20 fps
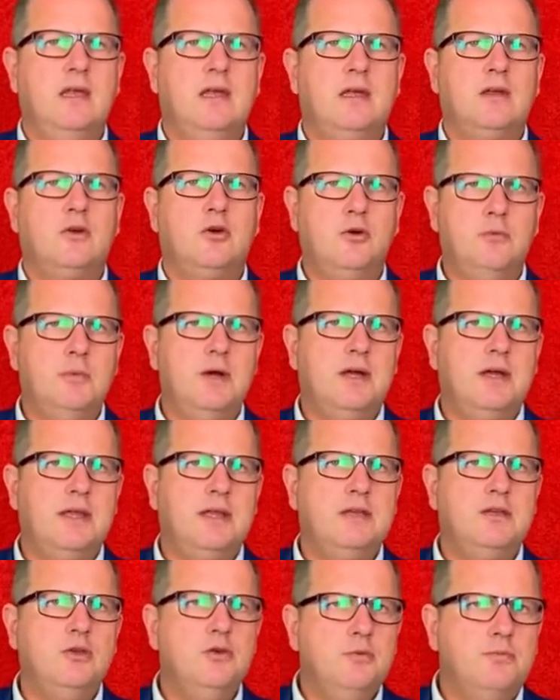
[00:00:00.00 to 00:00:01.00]
Kummer
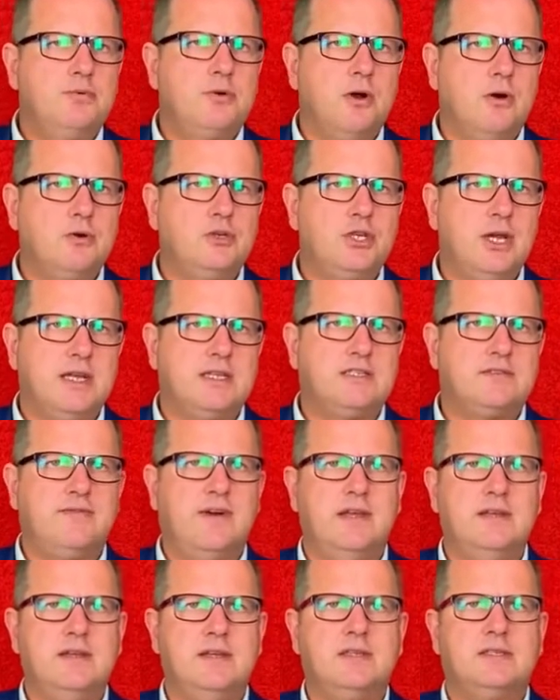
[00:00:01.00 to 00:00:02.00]
and new projects
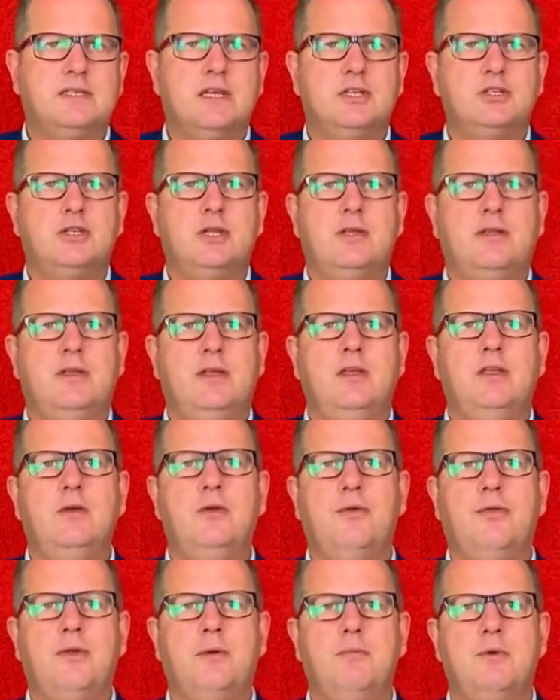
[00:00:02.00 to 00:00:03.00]
funded such as the
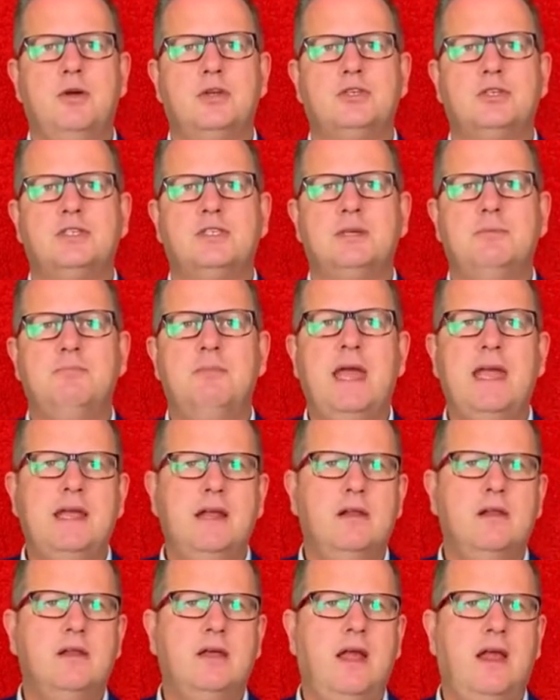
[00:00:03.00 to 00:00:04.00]
Youth Emergency
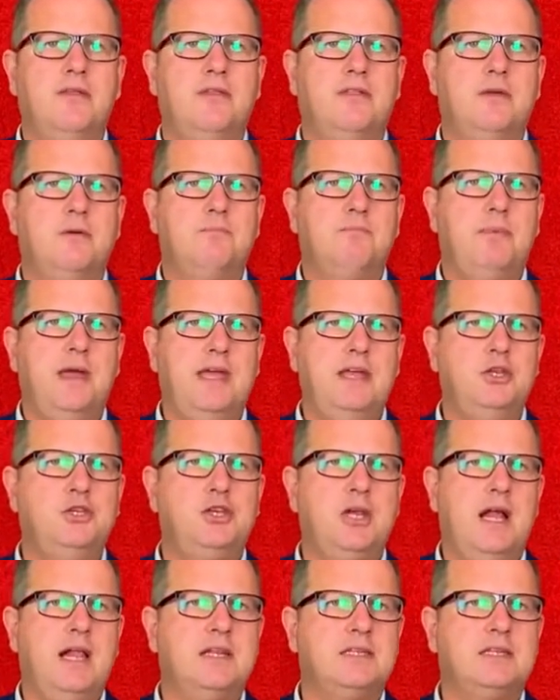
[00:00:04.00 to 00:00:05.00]
Mail and the
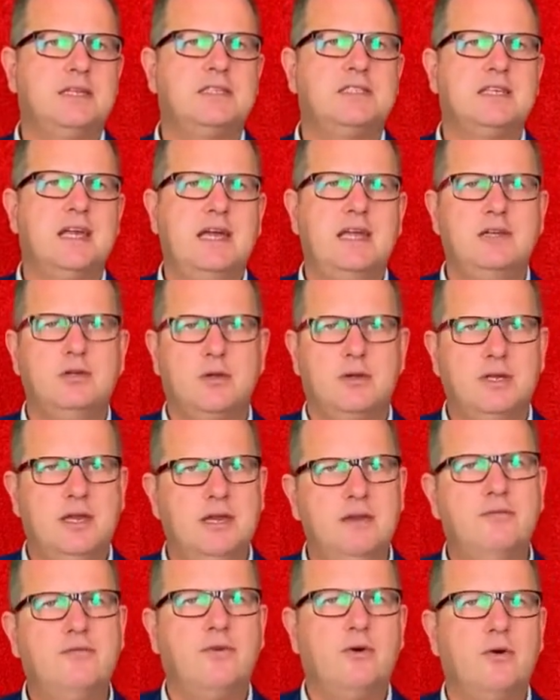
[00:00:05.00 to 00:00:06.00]
page
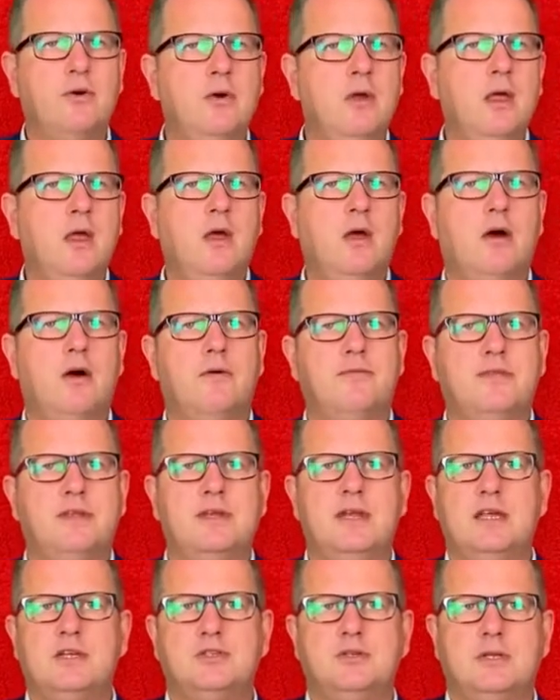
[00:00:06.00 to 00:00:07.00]
elternsein.info of the
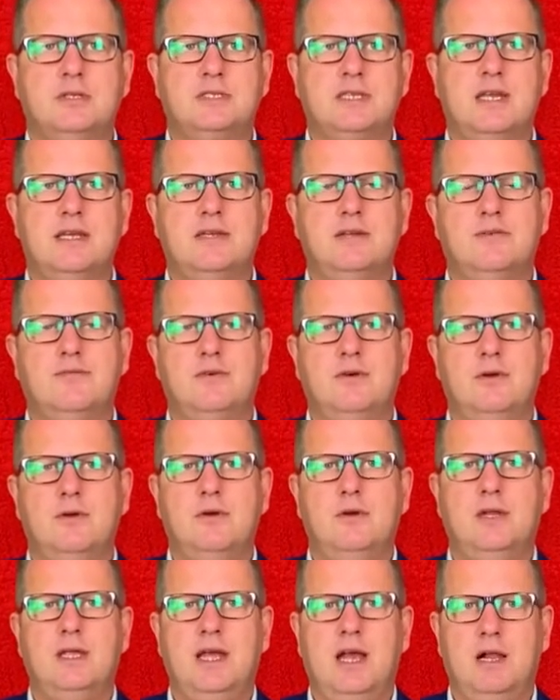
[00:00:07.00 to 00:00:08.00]
National Center for
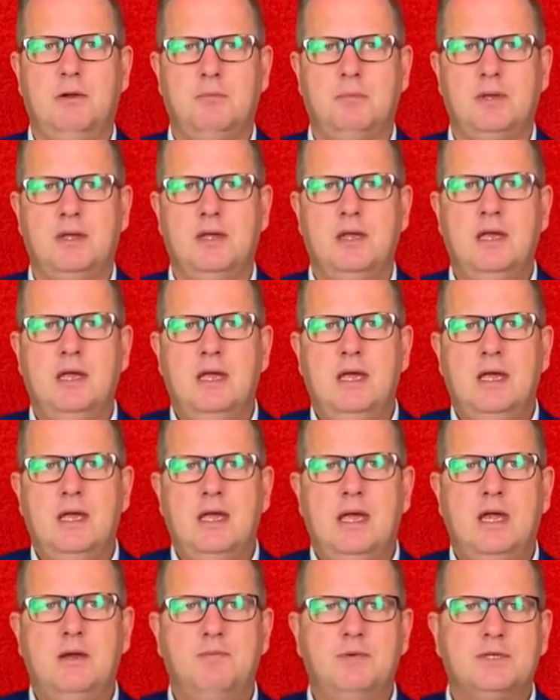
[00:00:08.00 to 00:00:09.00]
Early Help.
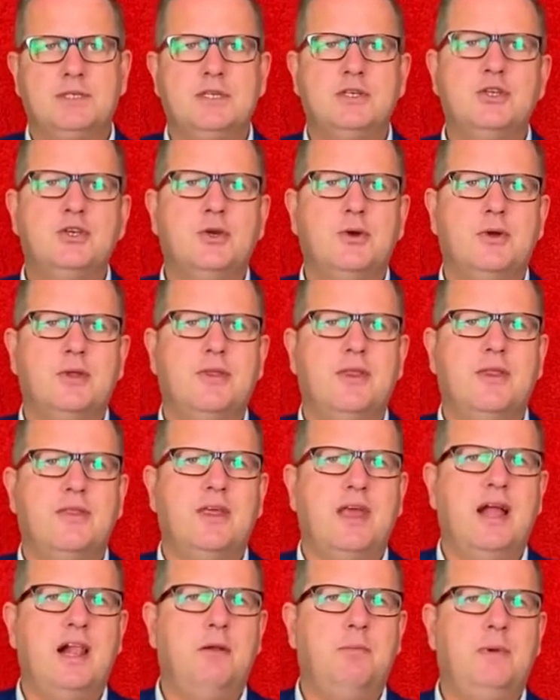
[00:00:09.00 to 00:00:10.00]
It was ensured that
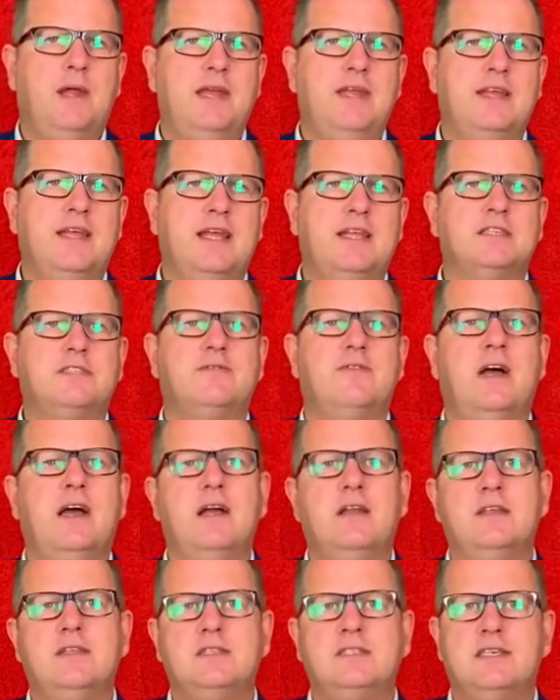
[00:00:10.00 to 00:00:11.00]
the helpline against
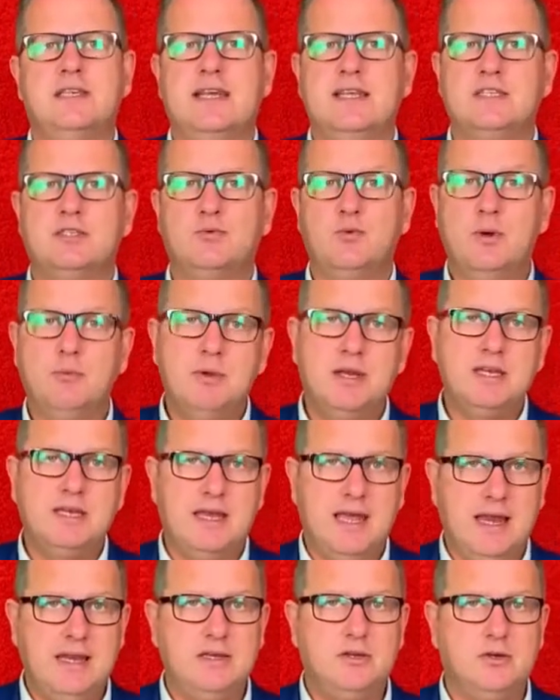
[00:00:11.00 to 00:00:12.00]
violence against women
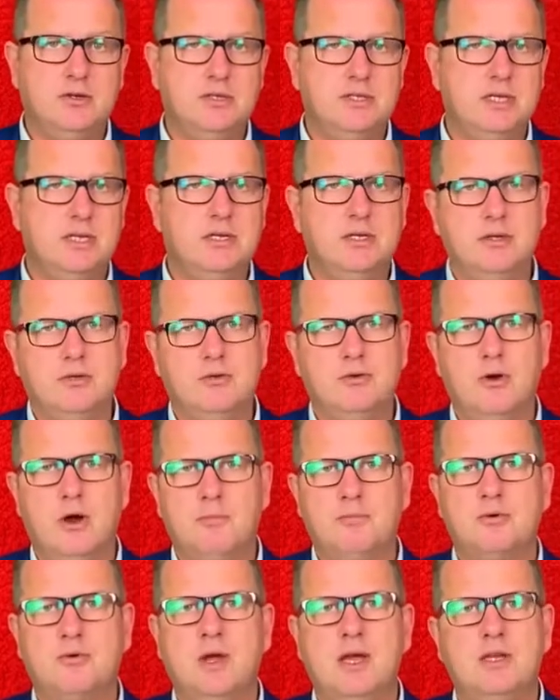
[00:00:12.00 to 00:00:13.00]
can continue to
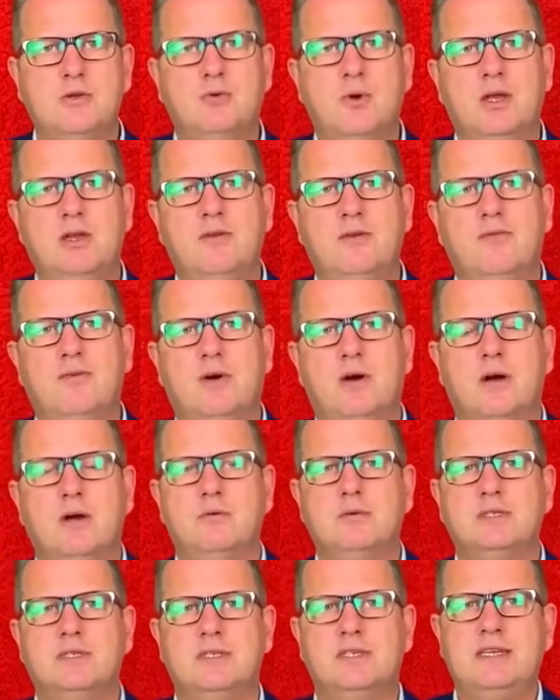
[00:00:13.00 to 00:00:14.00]
operate 24
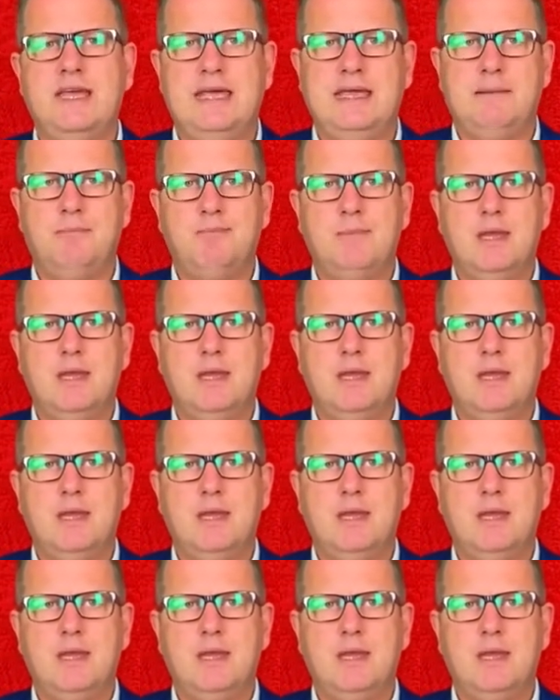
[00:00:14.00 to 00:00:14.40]
hours a day.